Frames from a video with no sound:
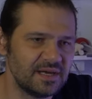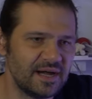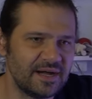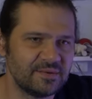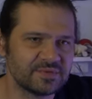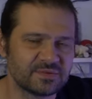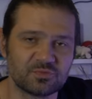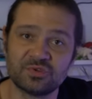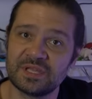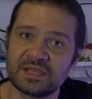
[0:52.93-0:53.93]
um, with
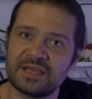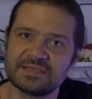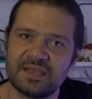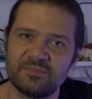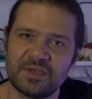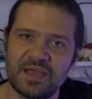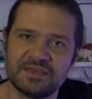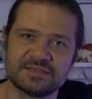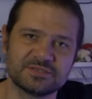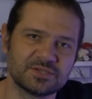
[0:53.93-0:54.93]
some really nice
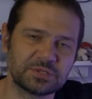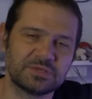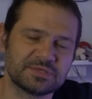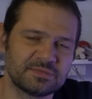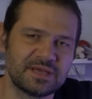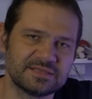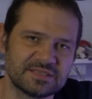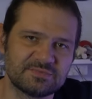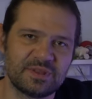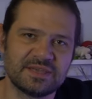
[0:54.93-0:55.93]
LPS and showed you some nice
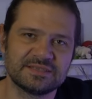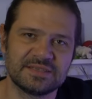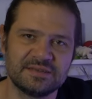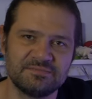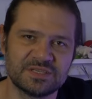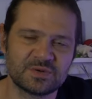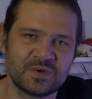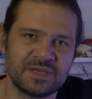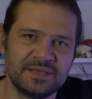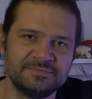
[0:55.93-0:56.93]
displays in
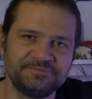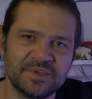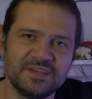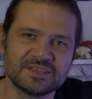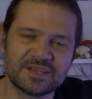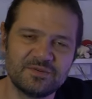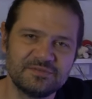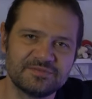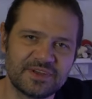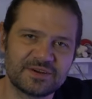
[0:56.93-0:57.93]
between. So
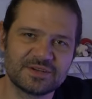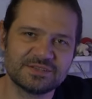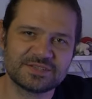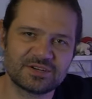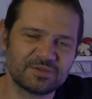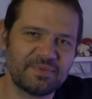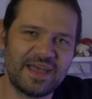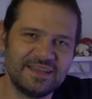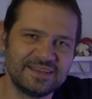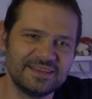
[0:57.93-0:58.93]
figure to circle
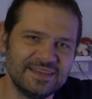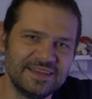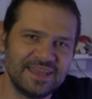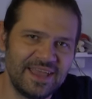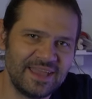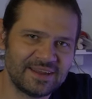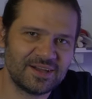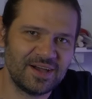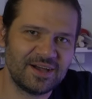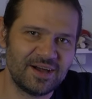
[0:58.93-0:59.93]
back and
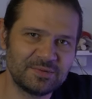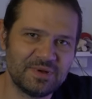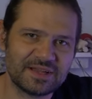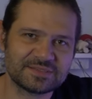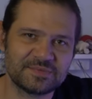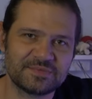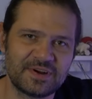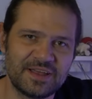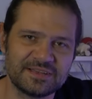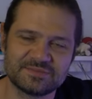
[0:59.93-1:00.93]
uh, unbox some
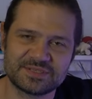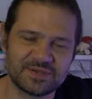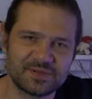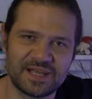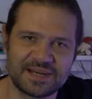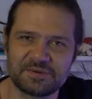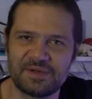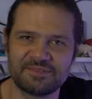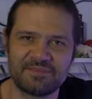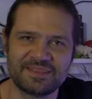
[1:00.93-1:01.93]
frags. I'm so glad I don't
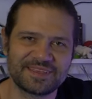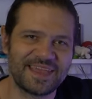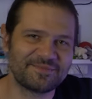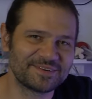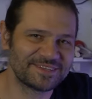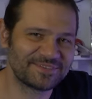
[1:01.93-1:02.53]
have to man the cameras